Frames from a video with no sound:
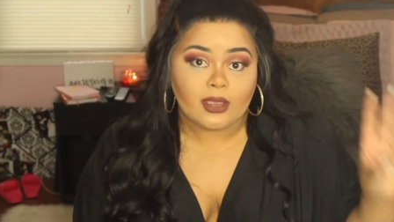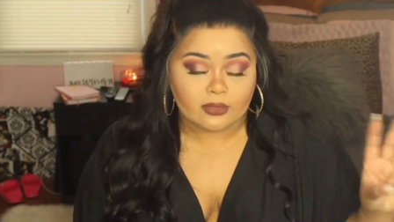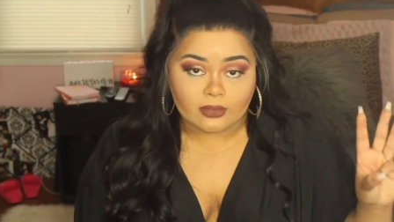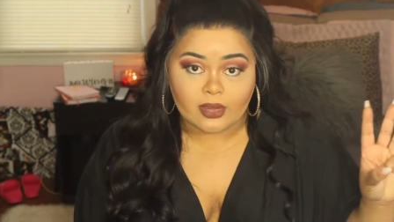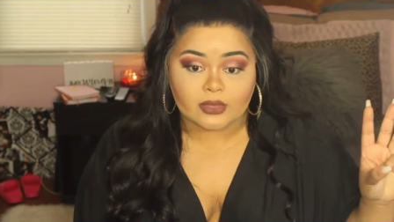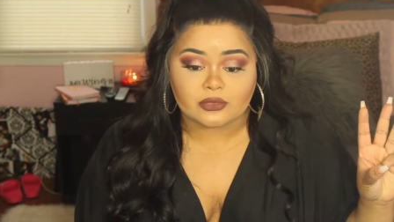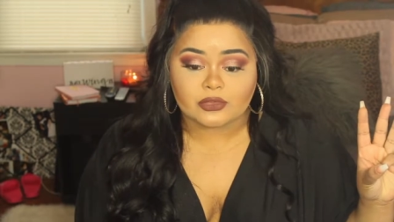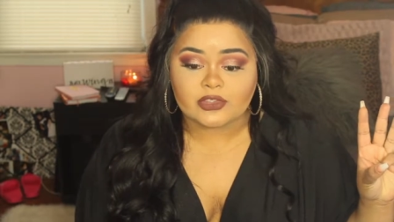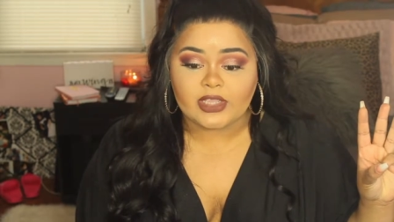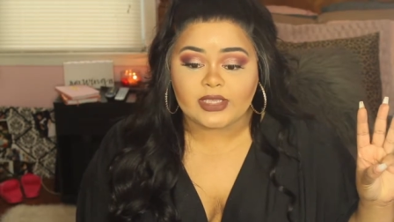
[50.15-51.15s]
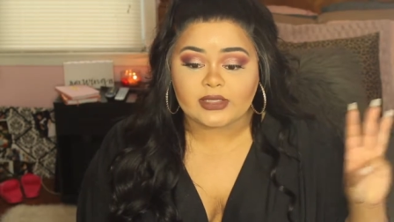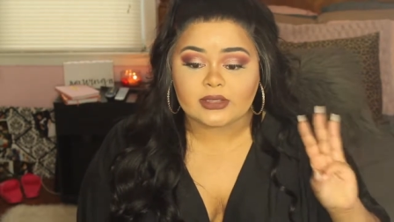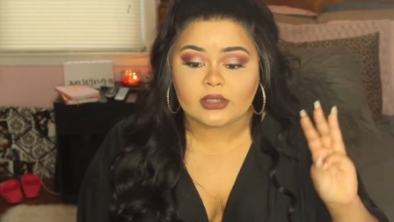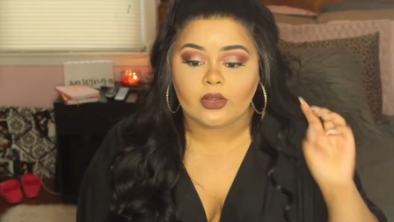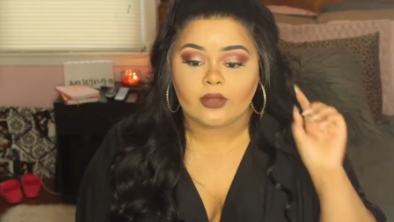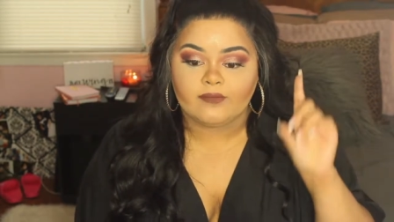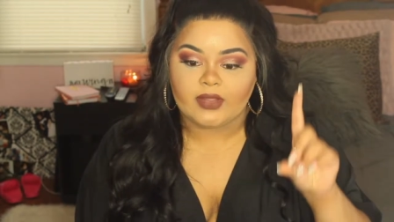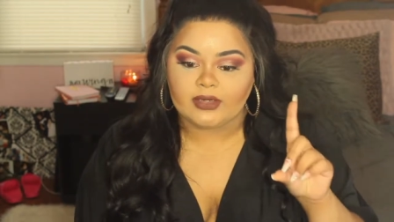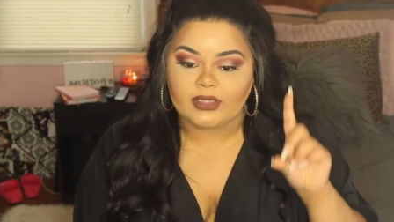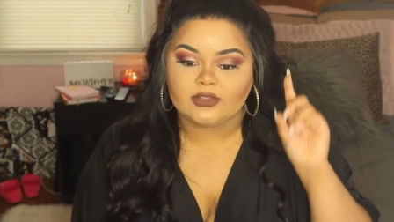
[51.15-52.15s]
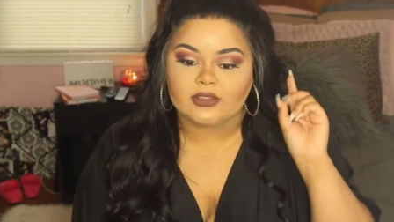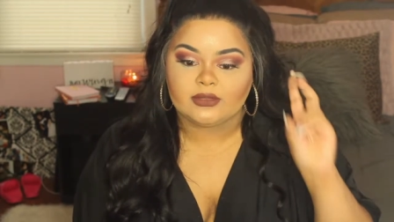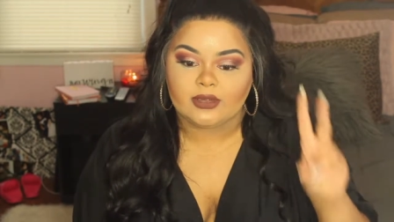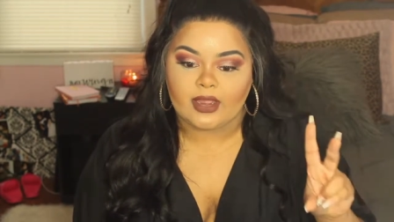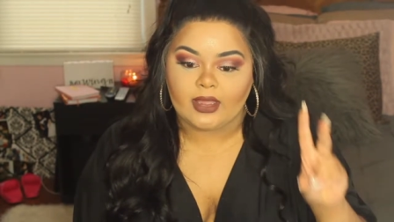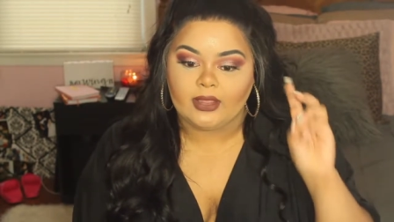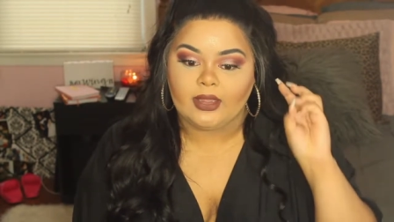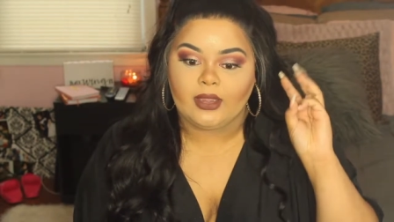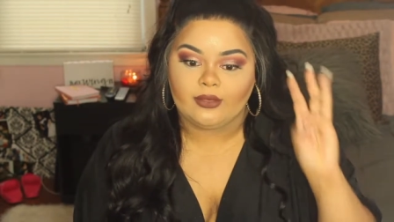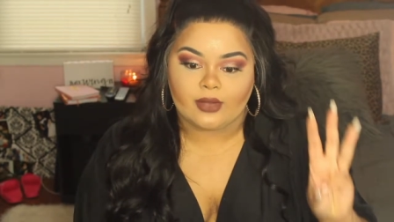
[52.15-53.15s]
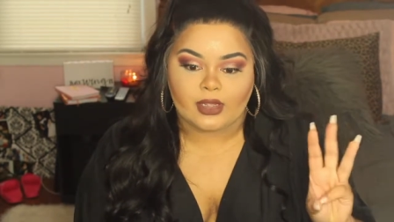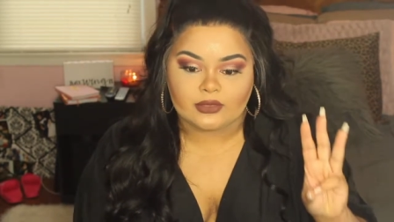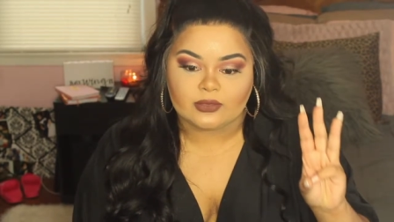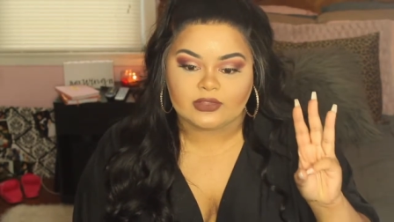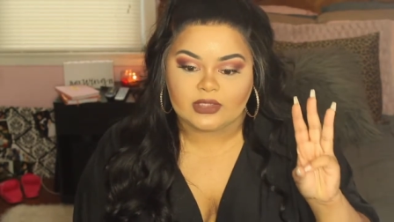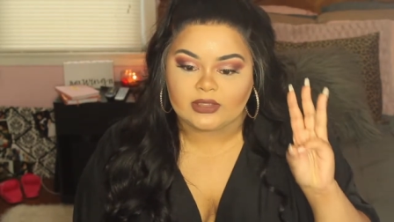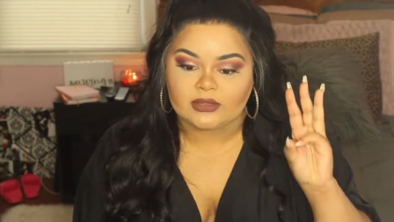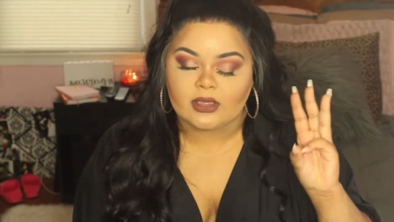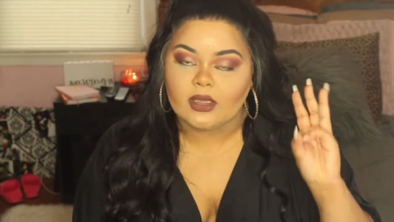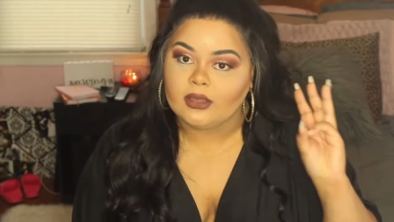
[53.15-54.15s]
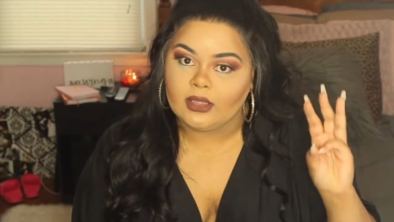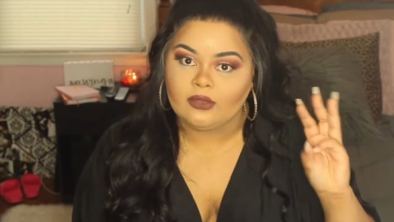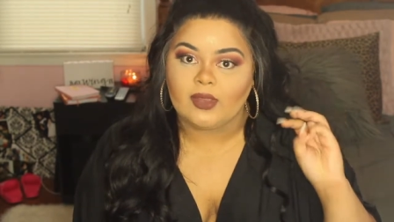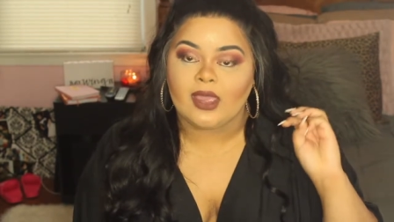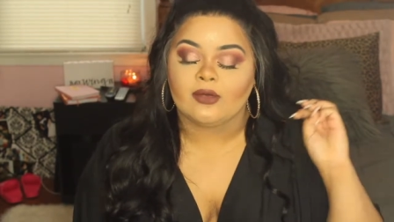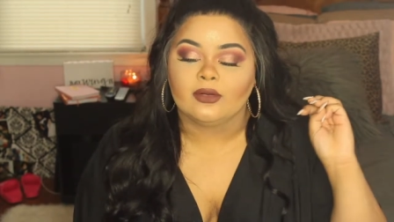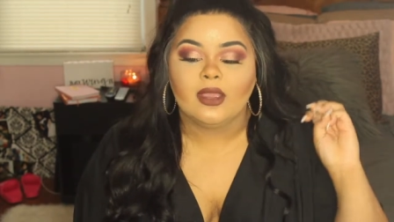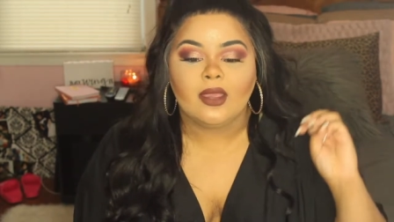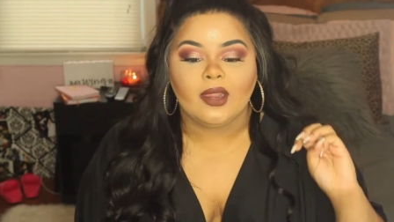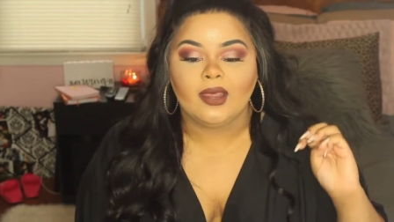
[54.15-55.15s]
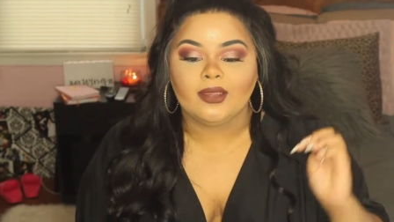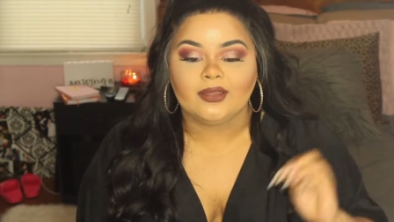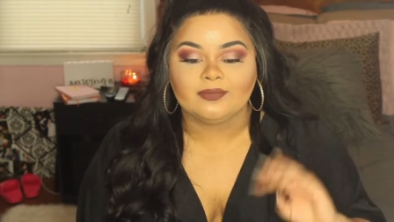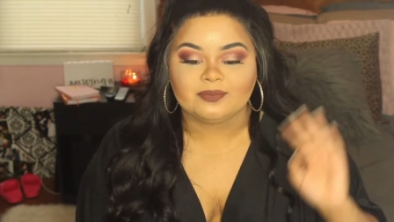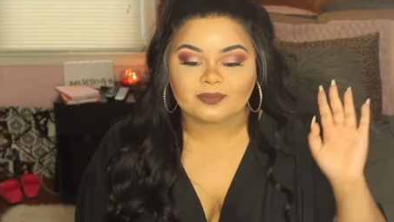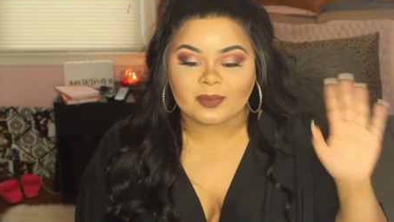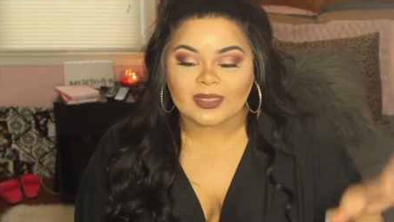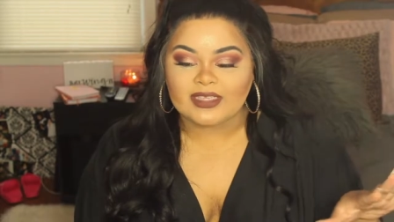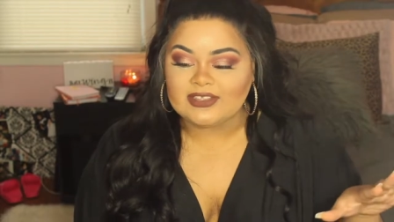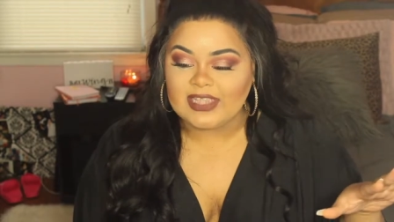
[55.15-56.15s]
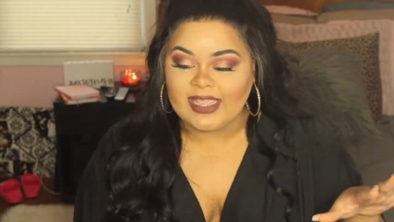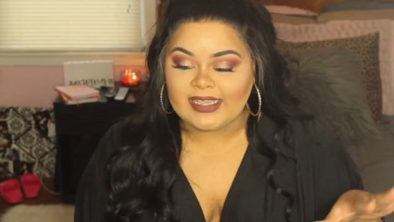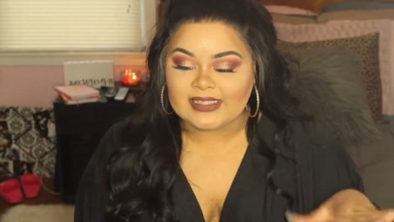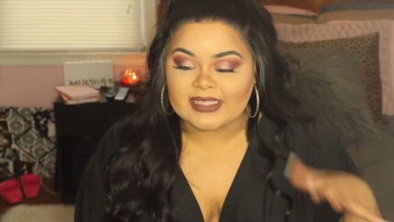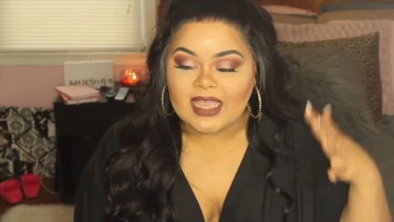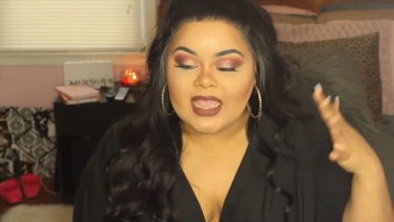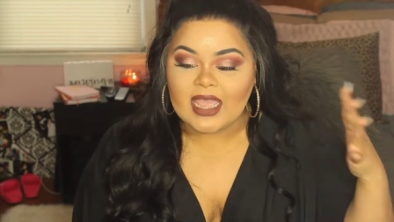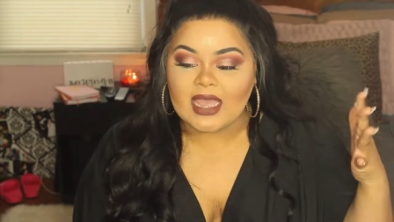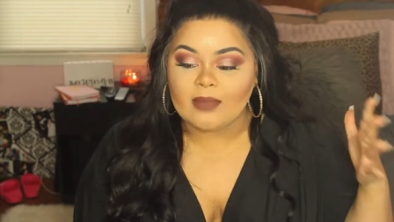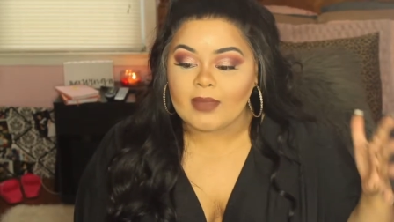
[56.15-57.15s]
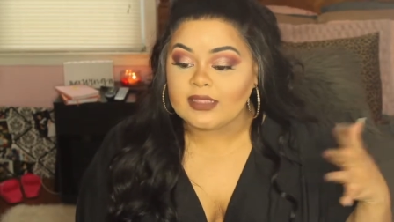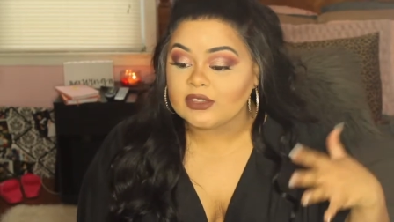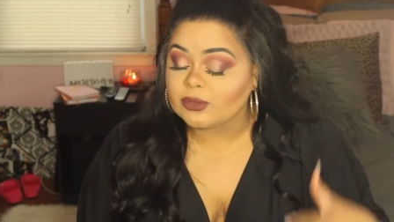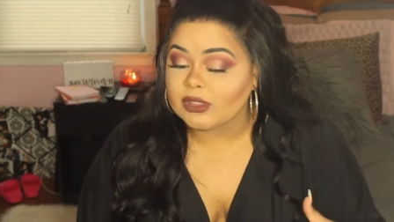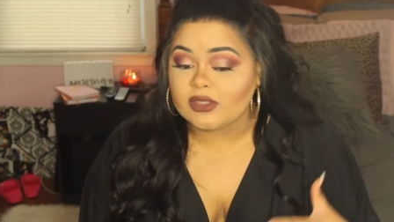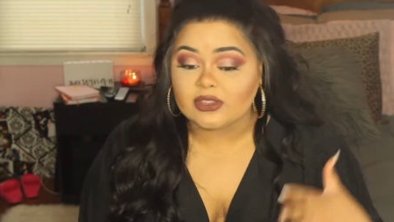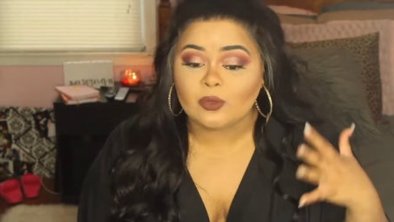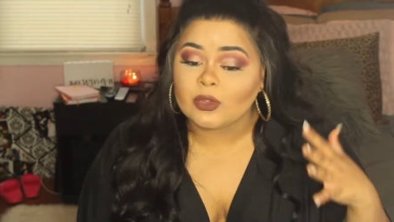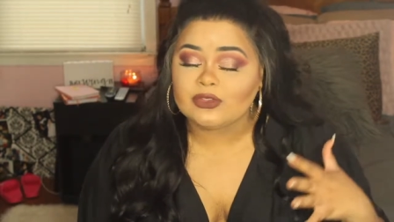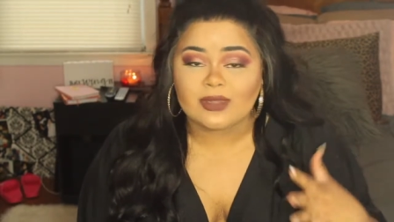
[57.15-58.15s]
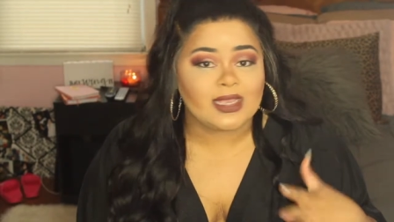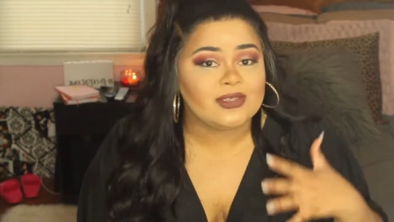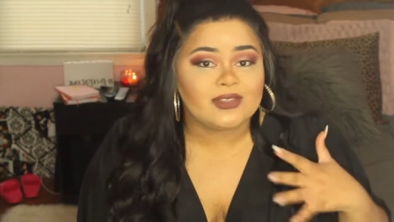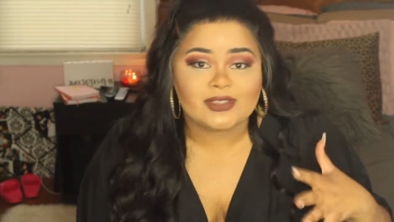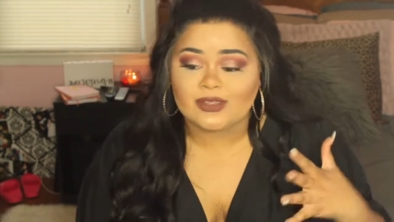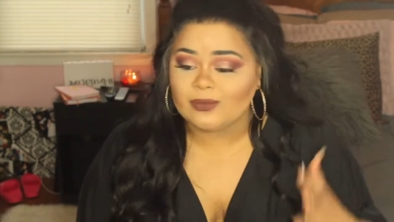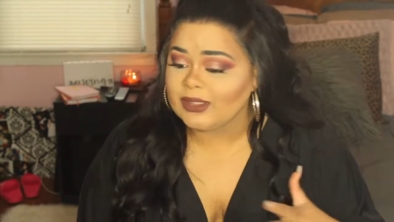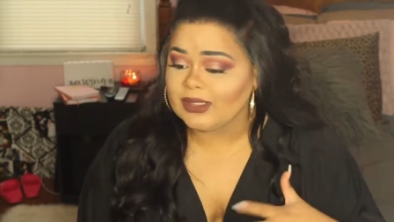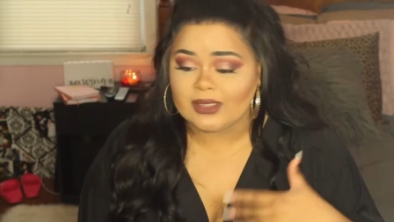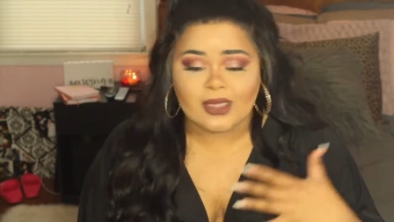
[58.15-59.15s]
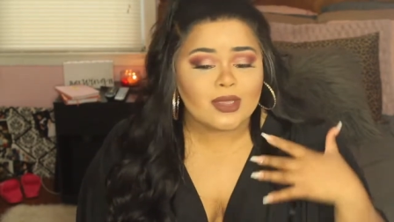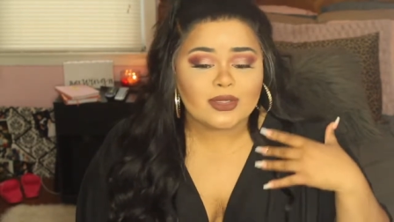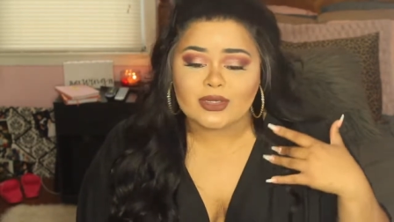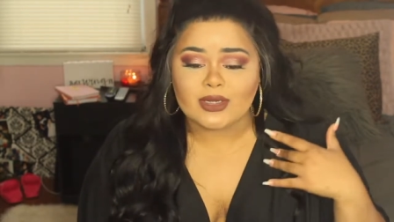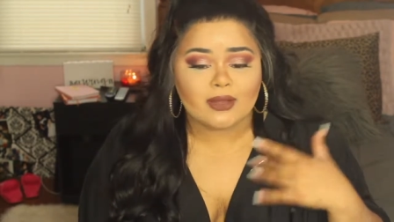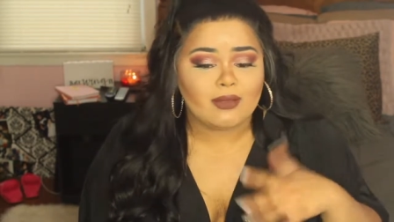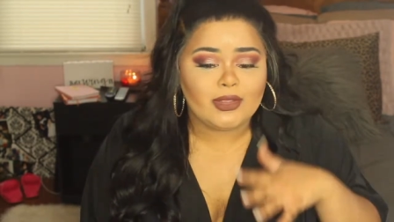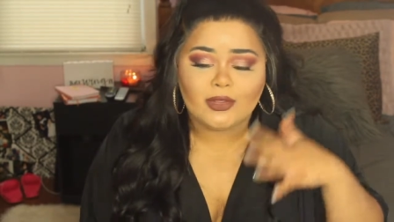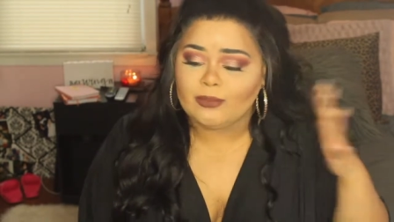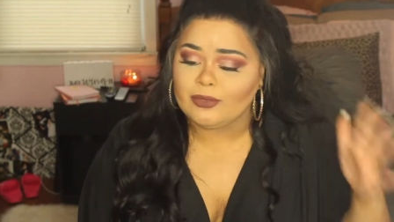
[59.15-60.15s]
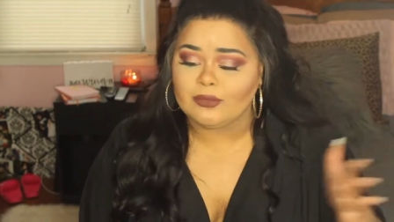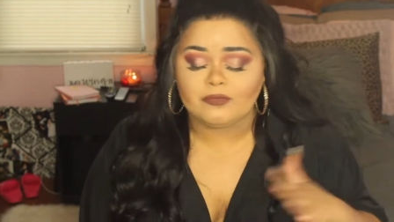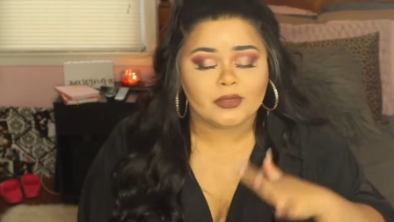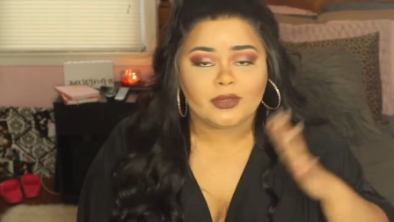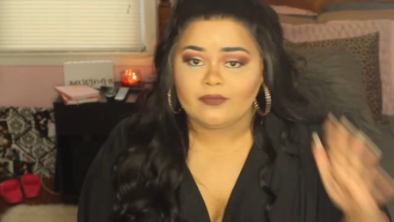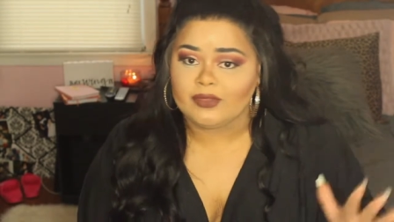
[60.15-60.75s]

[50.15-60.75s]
and your contour shades. Your foundation, your highlight, and your contour shades. Can you count? Shades. I just really just want you guys just to be, you know, your beautiful and